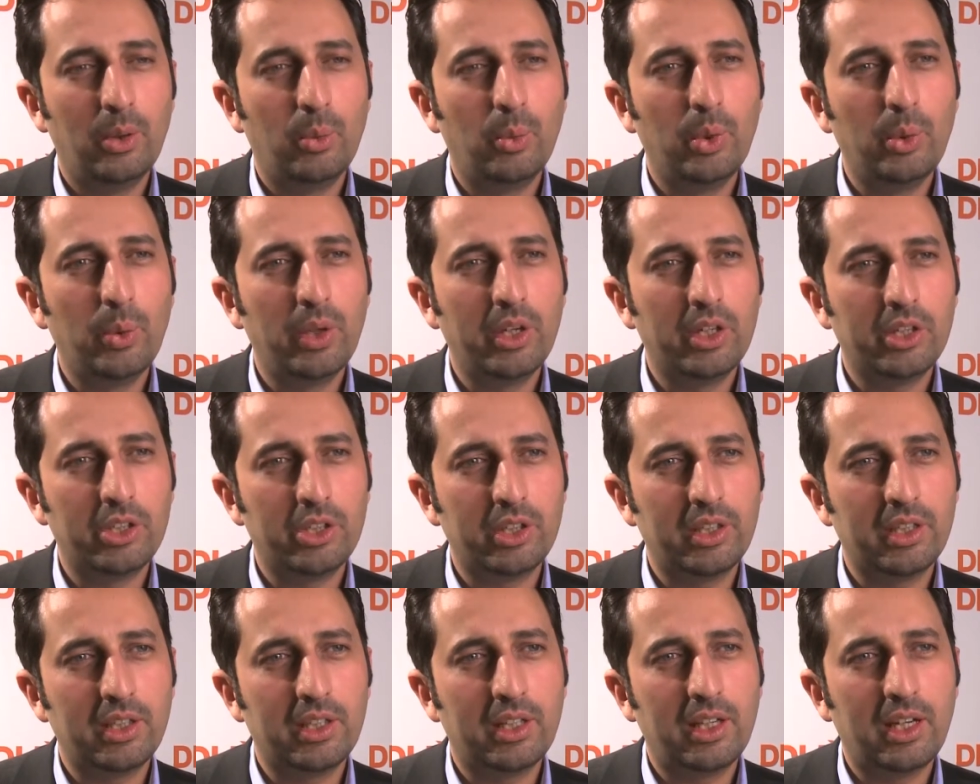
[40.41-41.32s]
we were
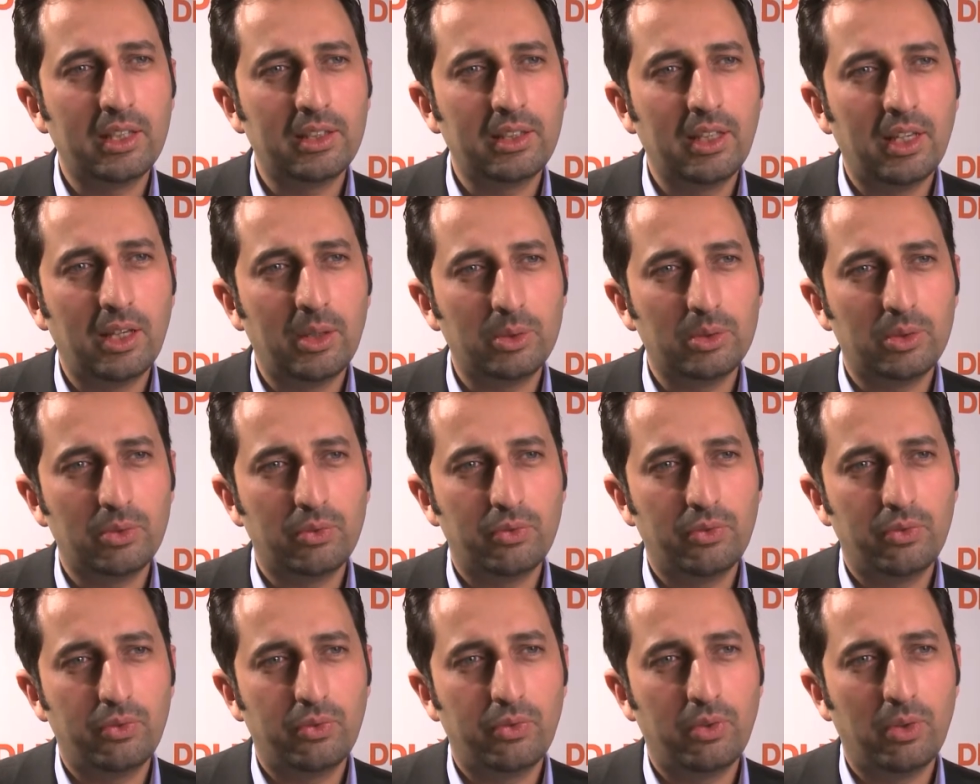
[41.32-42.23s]
cut out
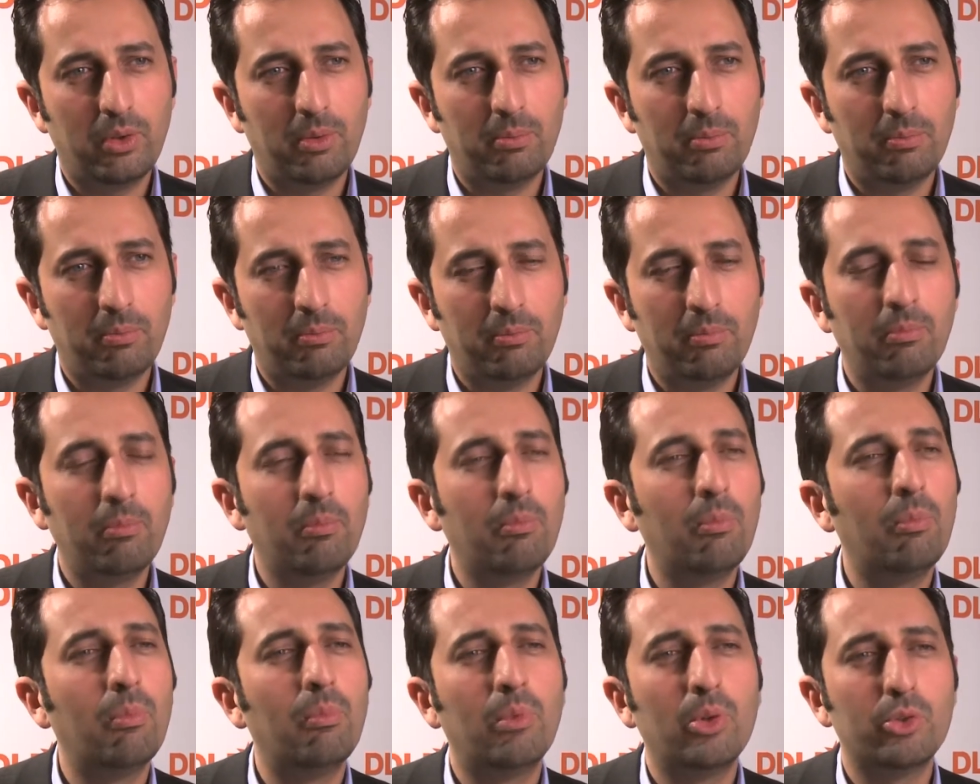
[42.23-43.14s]
from
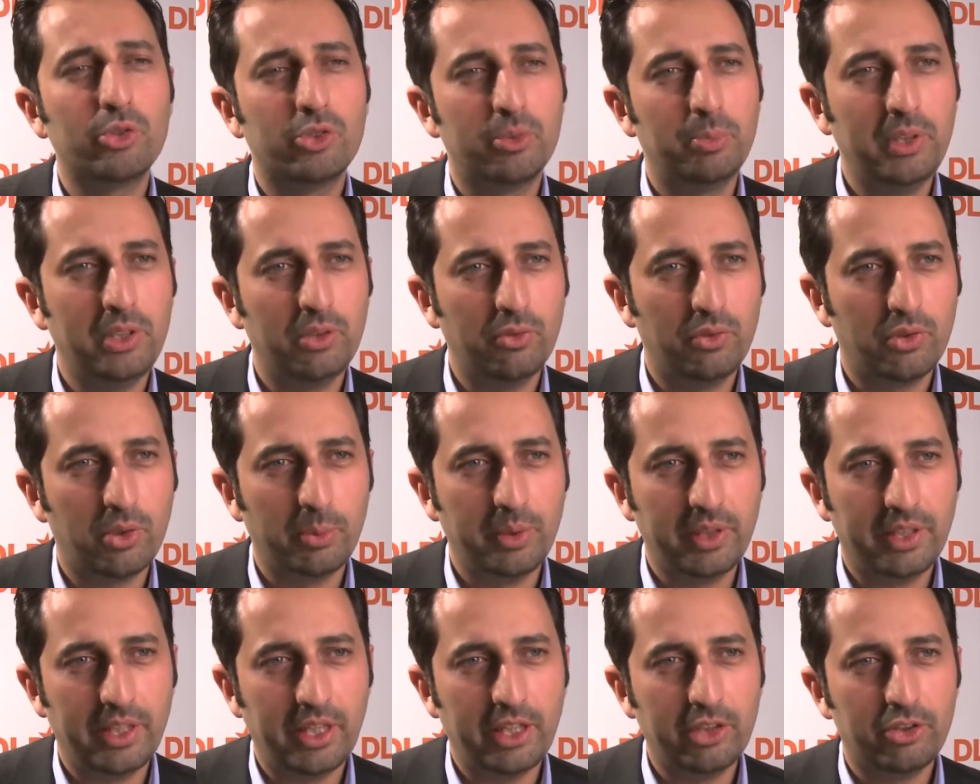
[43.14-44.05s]
most means of
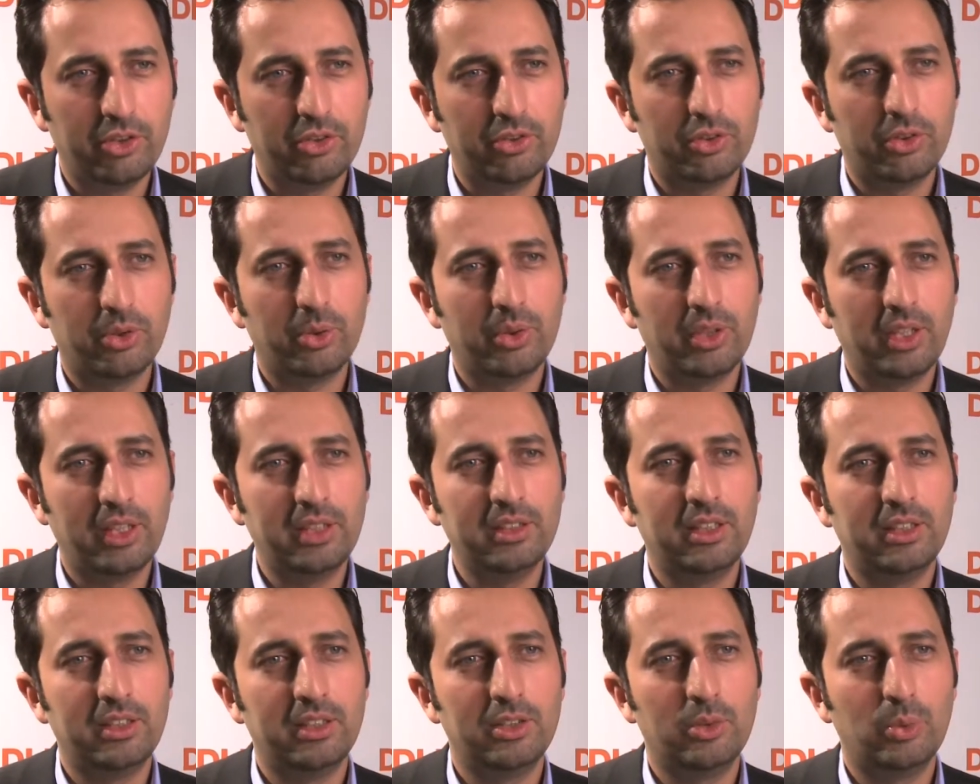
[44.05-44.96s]
communication. So the
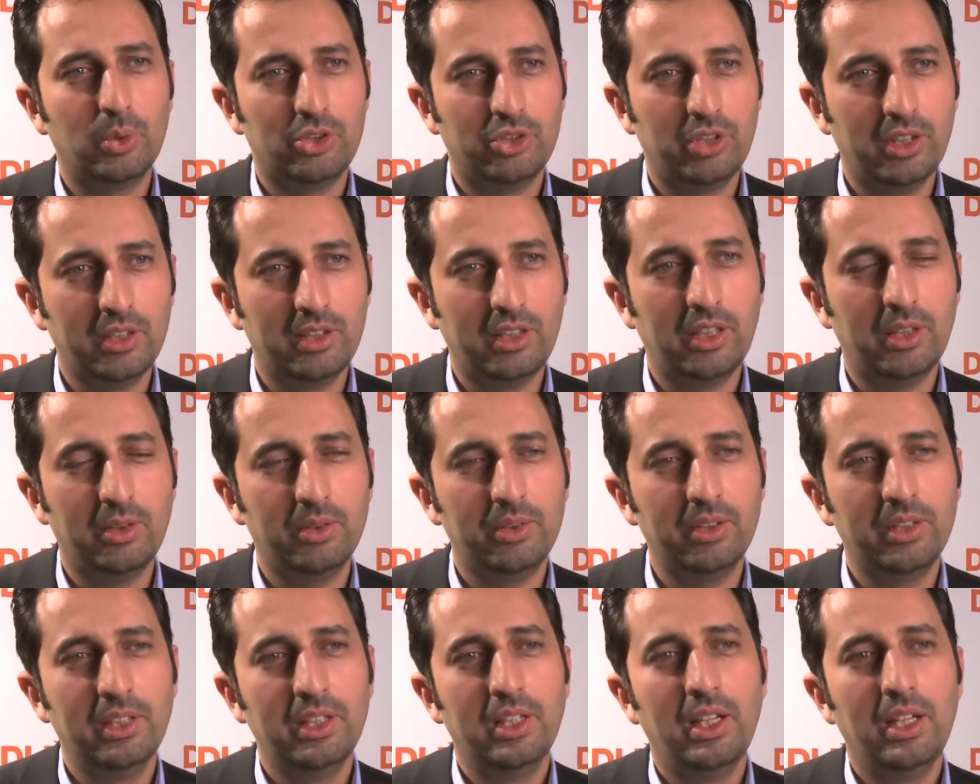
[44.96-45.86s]
internet was shut down,